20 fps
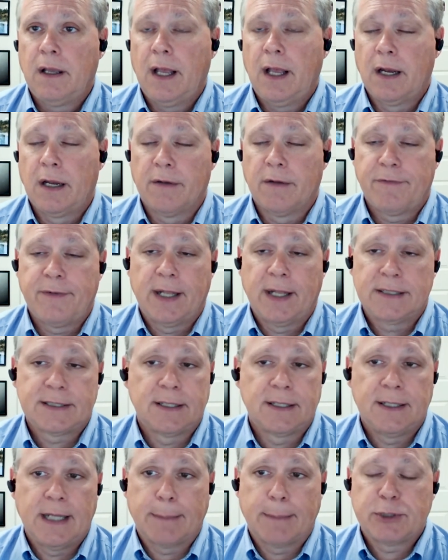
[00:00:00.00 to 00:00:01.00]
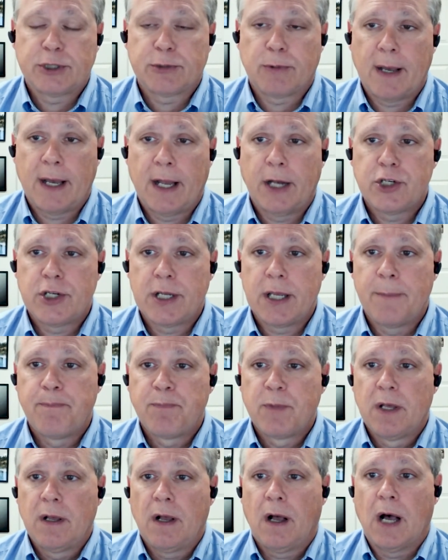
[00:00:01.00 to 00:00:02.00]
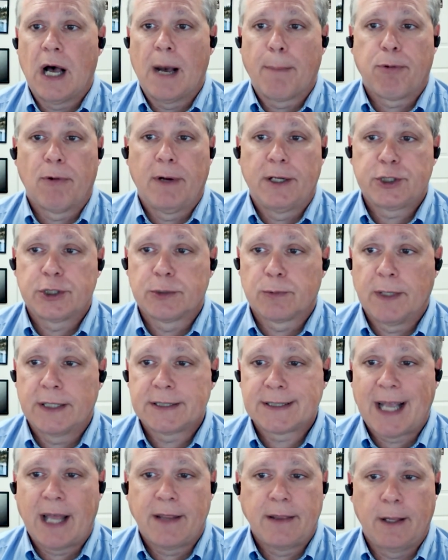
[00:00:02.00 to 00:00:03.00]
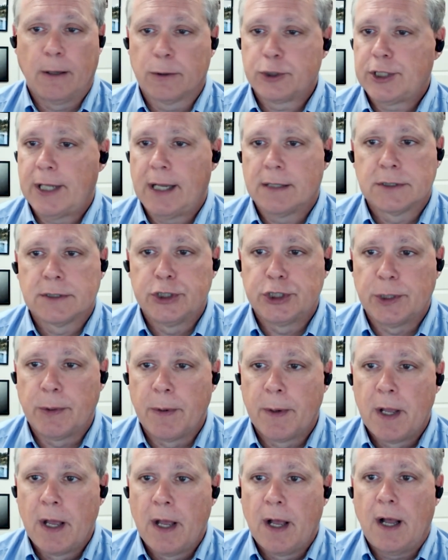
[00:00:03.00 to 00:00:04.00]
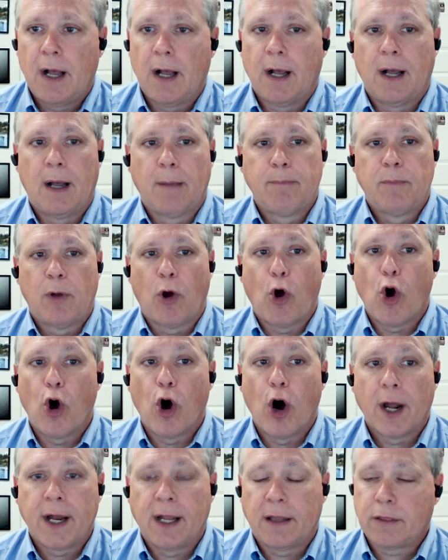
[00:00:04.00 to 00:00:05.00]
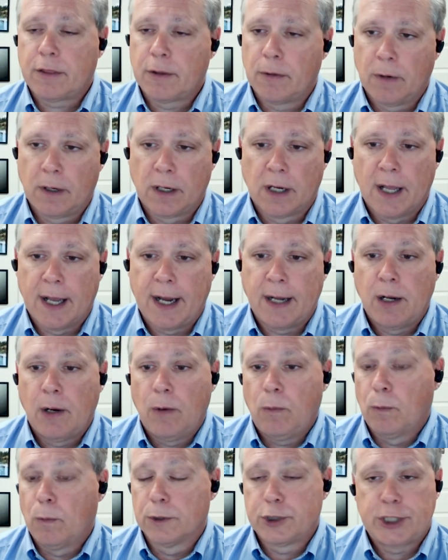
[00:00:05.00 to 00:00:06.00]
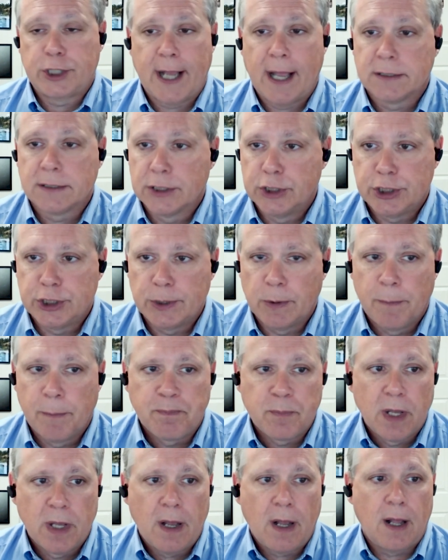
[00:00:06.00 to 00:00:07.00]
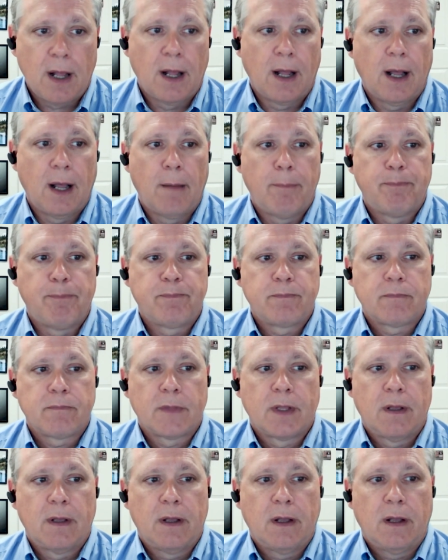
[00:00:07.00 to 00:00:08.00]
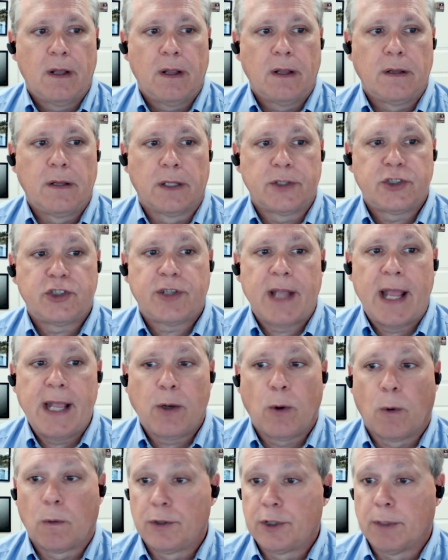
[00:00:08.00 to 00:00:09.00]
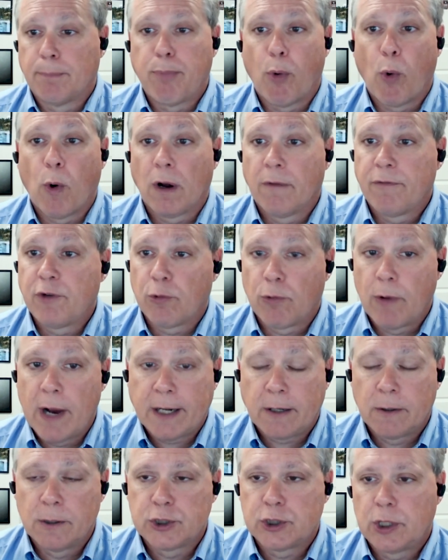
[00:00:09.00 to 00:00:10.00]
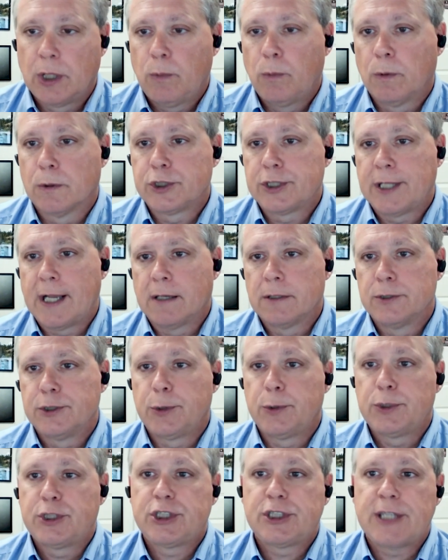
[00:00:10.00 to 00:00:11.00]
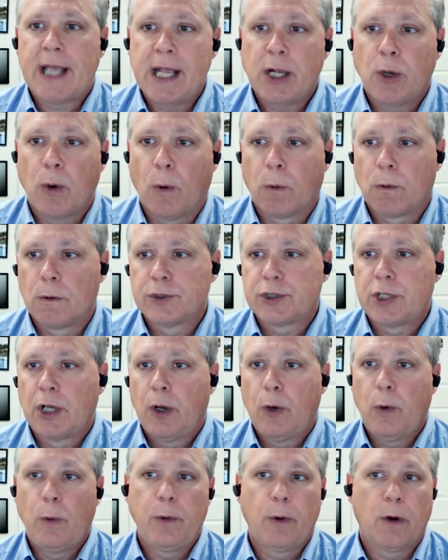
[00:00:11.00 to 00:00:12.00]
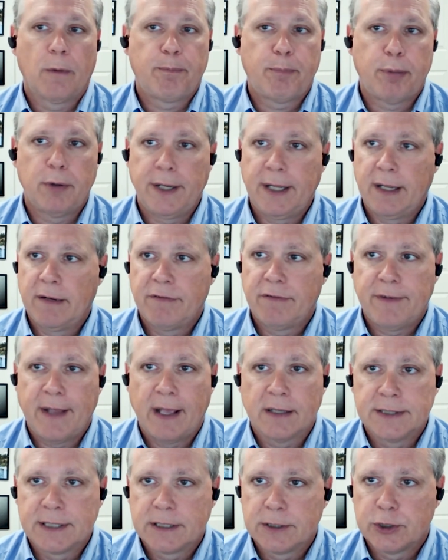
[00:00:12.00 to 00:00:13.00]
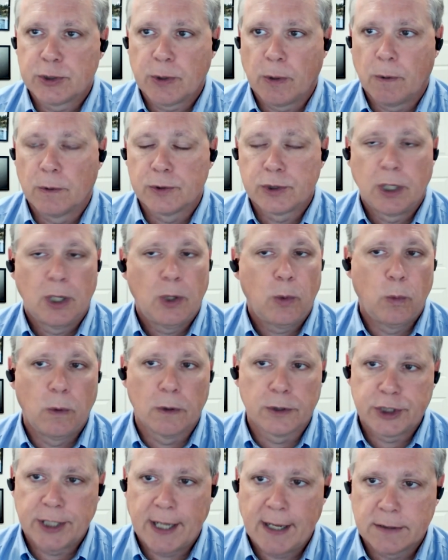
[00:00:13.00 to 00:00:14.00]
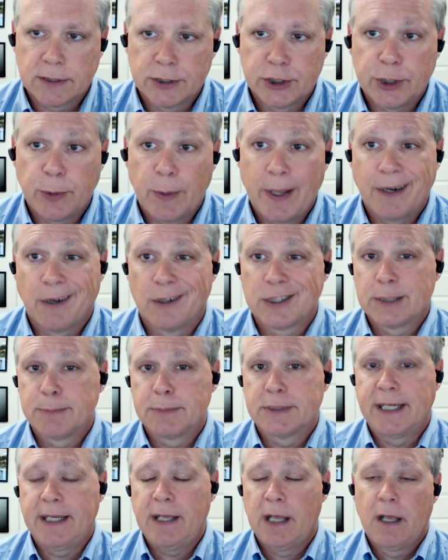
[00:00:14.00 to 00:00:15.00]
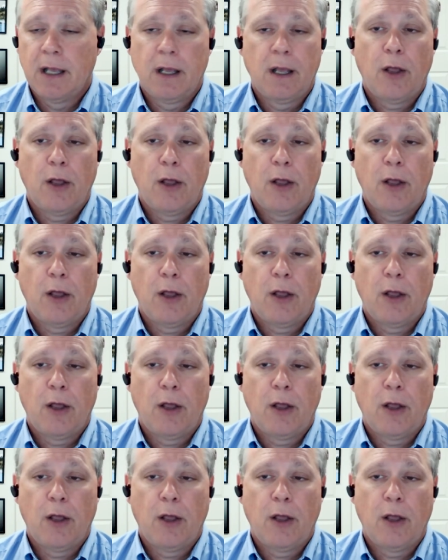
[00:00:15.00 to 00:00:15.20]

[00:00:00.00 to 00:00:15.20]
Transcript: in a defense in depth strategy, operational risk, they'll challenge you. Um, audit, third line, will challenge you. Um, the stakeholder, the board of directors will challenge you. Stakeholders who you're putting in failing controls will challenge you. And ultimately,